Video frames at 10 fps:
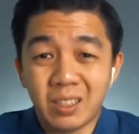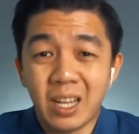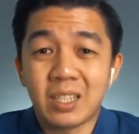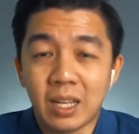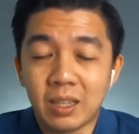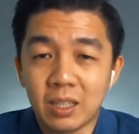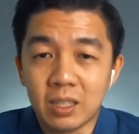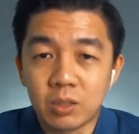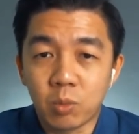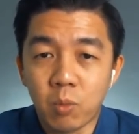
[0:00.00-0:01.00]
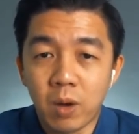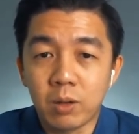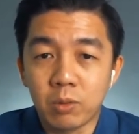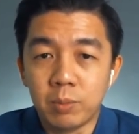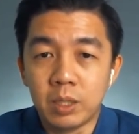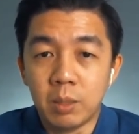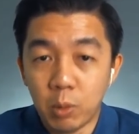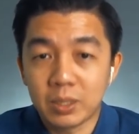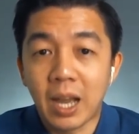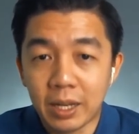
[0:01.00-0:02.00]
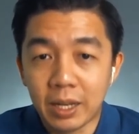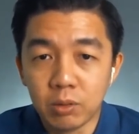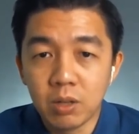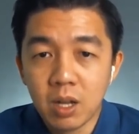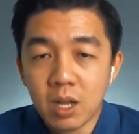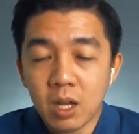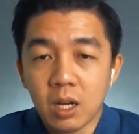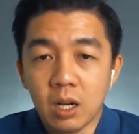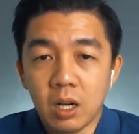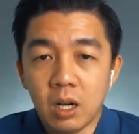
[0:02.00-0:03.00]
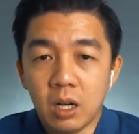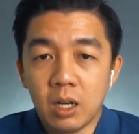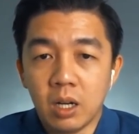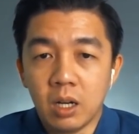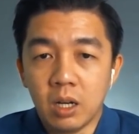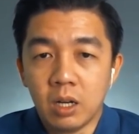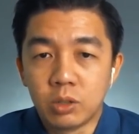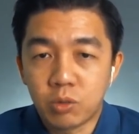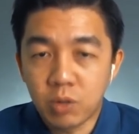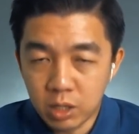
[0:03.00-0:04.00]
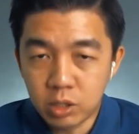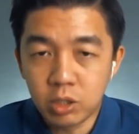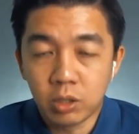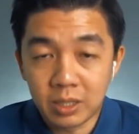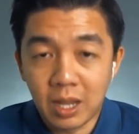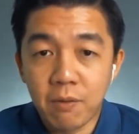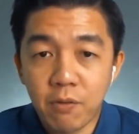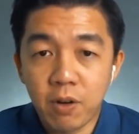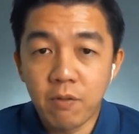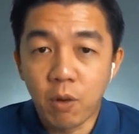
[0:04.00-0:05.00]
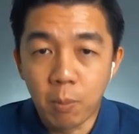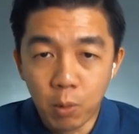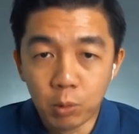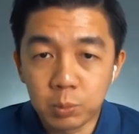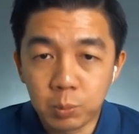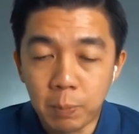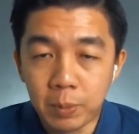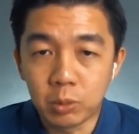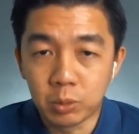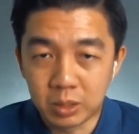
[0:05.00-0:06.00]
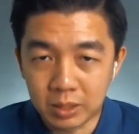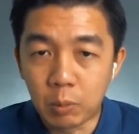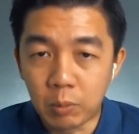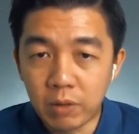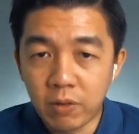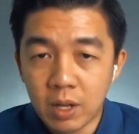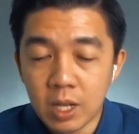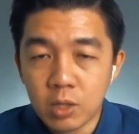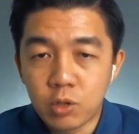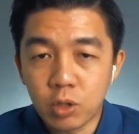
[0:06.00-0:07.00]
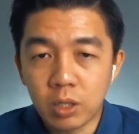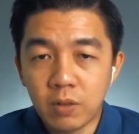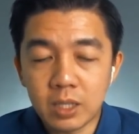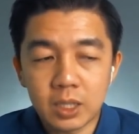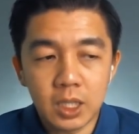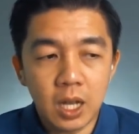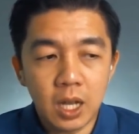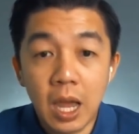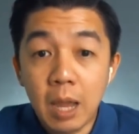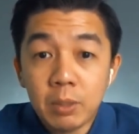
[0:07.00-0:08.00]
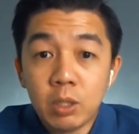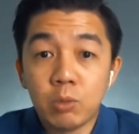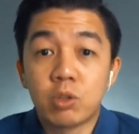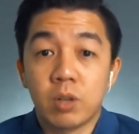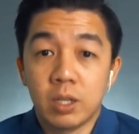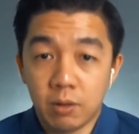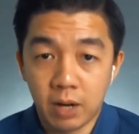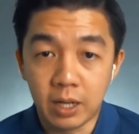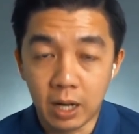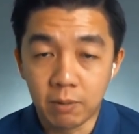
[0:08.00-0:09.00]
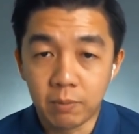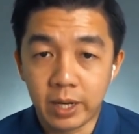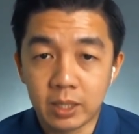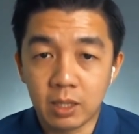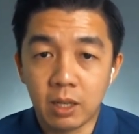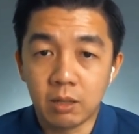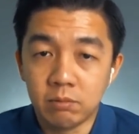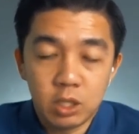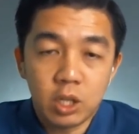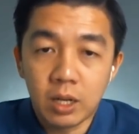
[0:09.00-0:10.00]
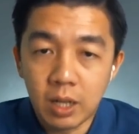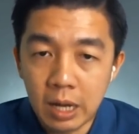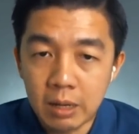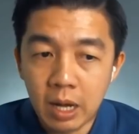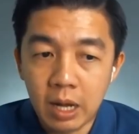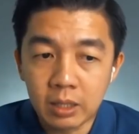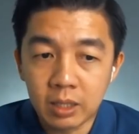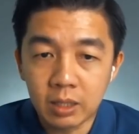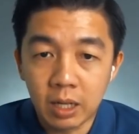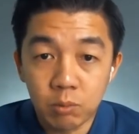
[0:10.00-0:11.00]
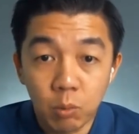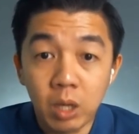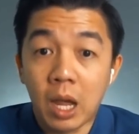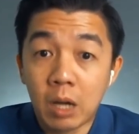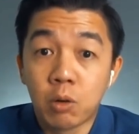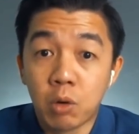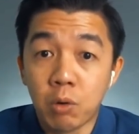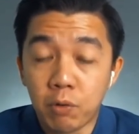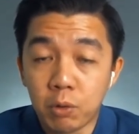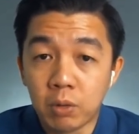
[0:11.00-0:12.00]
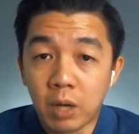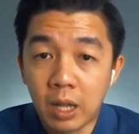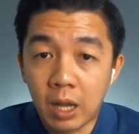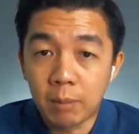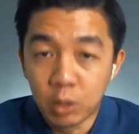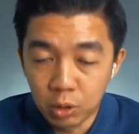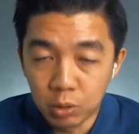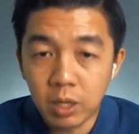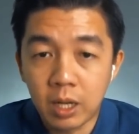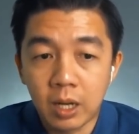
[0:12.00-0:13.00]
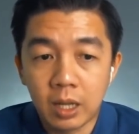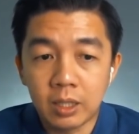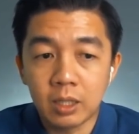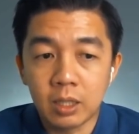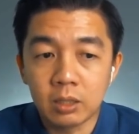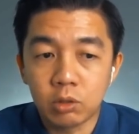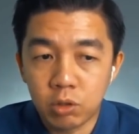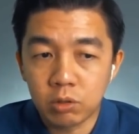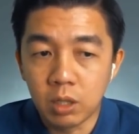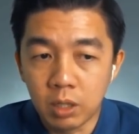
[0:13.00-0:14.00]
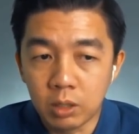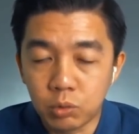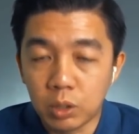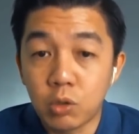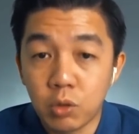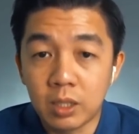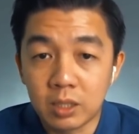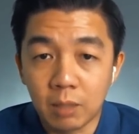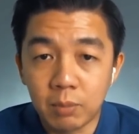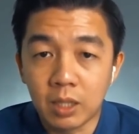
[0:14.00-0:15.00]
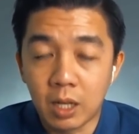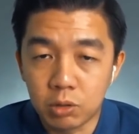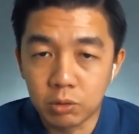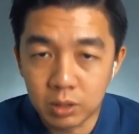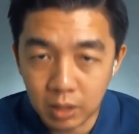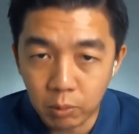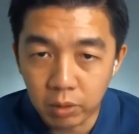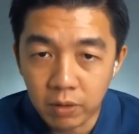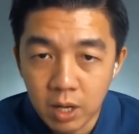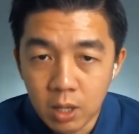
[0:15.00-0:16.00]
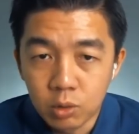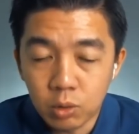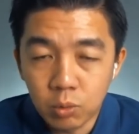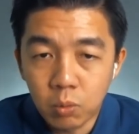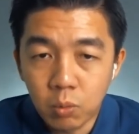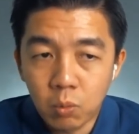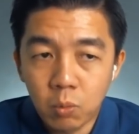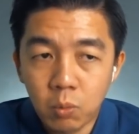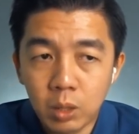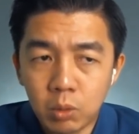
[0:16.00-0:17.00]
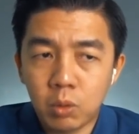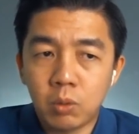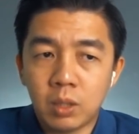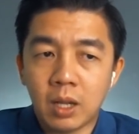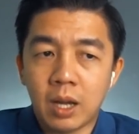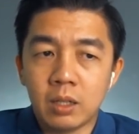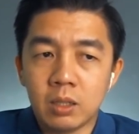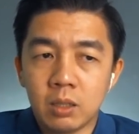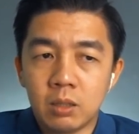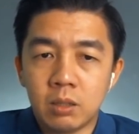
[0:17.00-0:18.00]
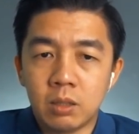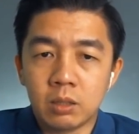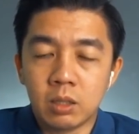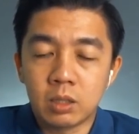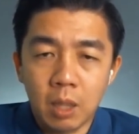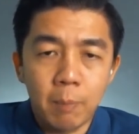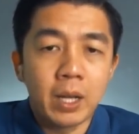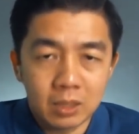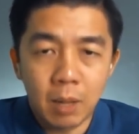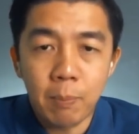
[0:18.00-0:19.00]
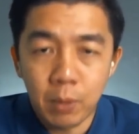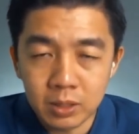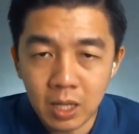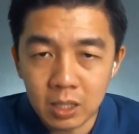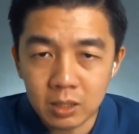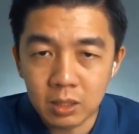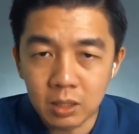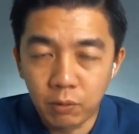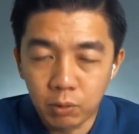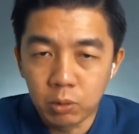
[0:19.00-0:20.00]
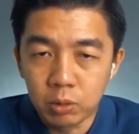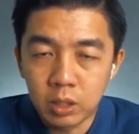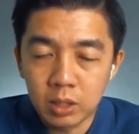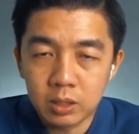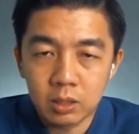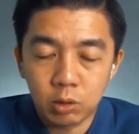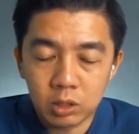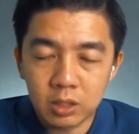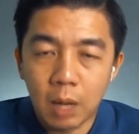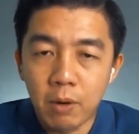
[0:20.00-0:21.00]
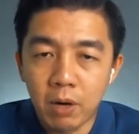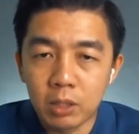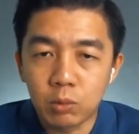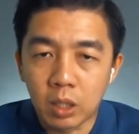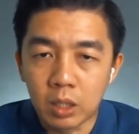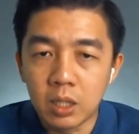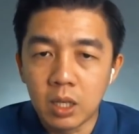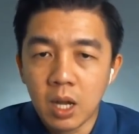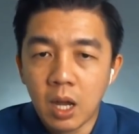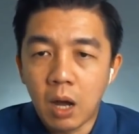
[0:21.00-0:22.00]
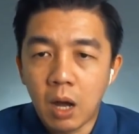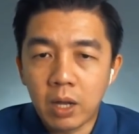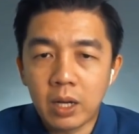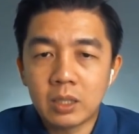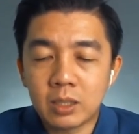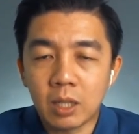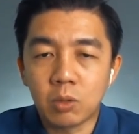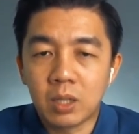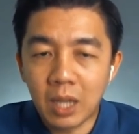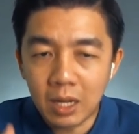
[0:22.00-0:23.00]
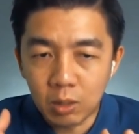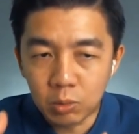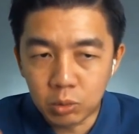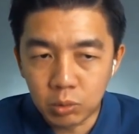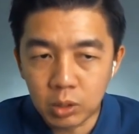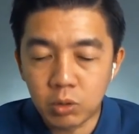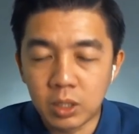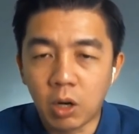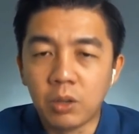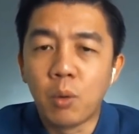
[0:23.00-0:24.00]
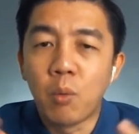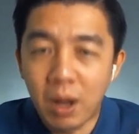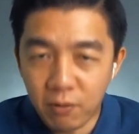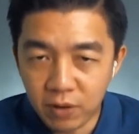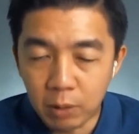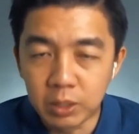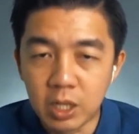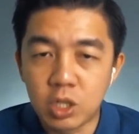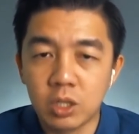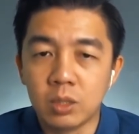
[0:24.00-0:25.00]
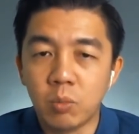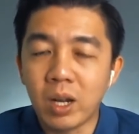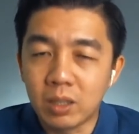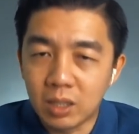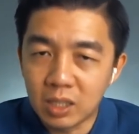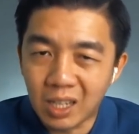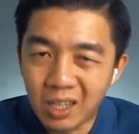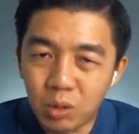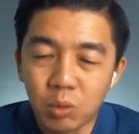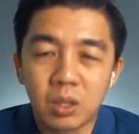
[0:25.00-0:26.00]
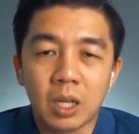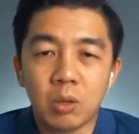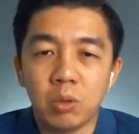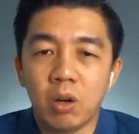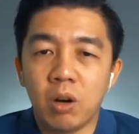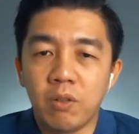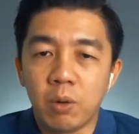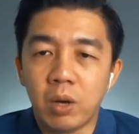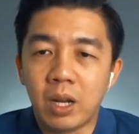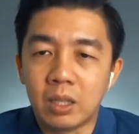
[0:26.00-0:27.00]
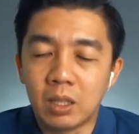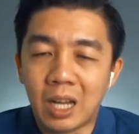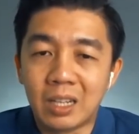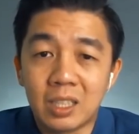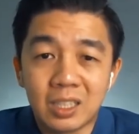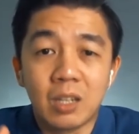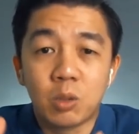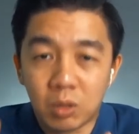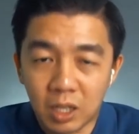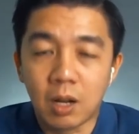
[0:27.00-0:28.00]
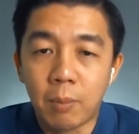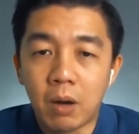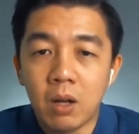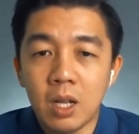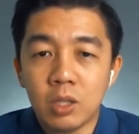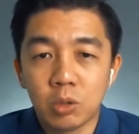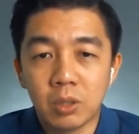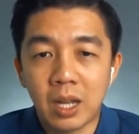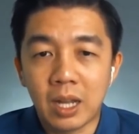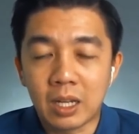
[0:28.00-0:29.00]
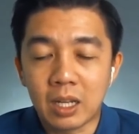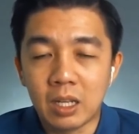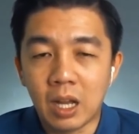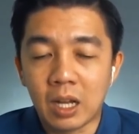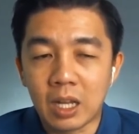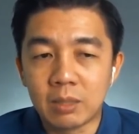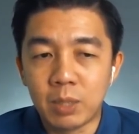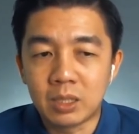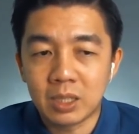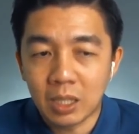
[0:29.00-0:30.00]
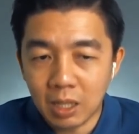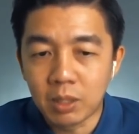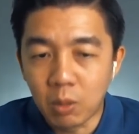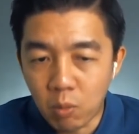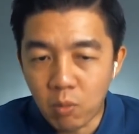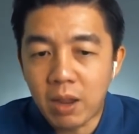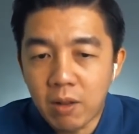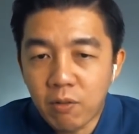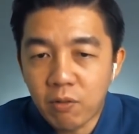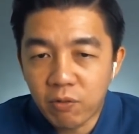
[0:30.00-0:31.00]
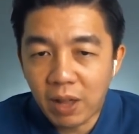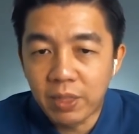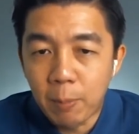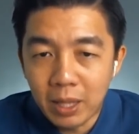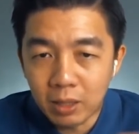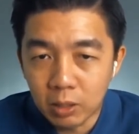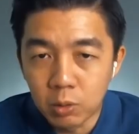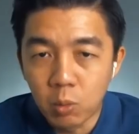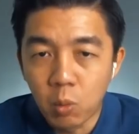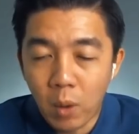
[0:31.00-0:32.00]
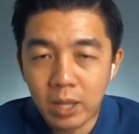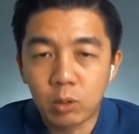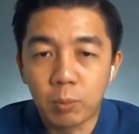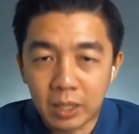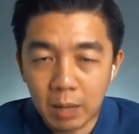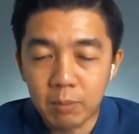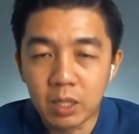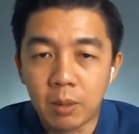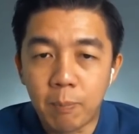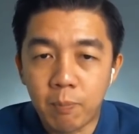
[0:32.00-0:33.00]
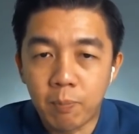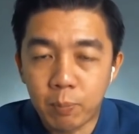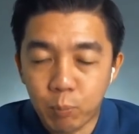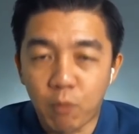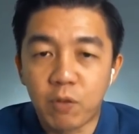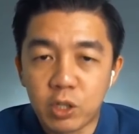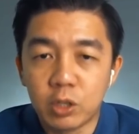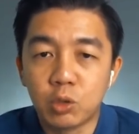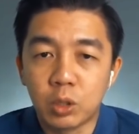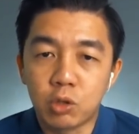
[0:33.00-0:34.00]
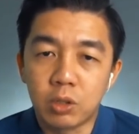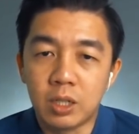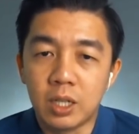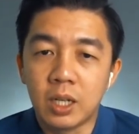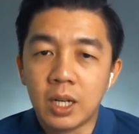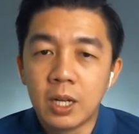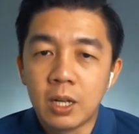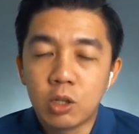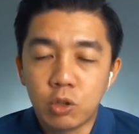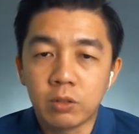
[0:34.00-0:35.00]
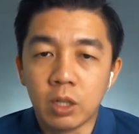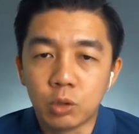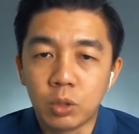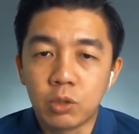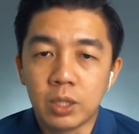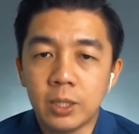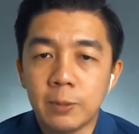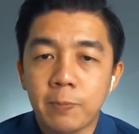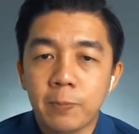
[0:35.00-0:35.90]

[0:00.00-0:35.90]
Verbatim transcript: that I think is what will be the most ideal uh, a strategy or the time frame for most people to start with. So if let's say I am a new trader right now, and I say Nishan, I I, I think that what I agree with you. I am new, and I think uh, swing trading is something I should start with. So what do you think are the the, the step-by-step process if you could just summarize quickly how can i start to get into swing trading on the right foundation what are things i need to take note of and what are the things i need to think about so that i i can be set up in the right fundamental way to become a proficient swing trader. Uh, swing trader.